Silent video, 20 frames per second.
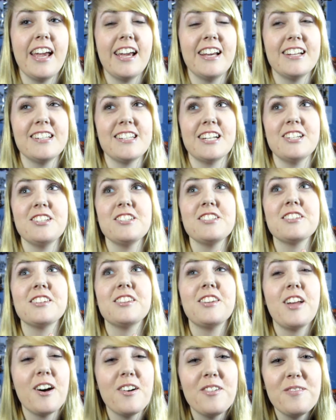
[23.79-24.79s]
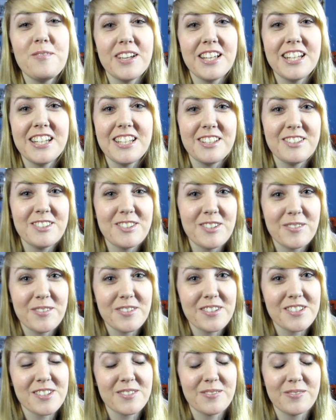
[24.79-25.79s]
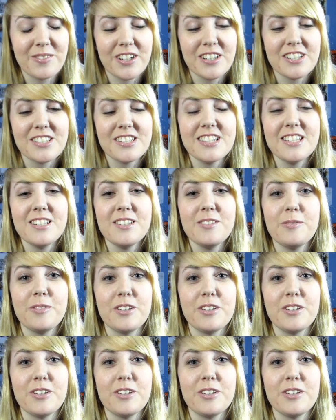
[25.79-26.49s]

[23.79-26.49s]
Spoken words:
and I just love meeting YouTubers in person,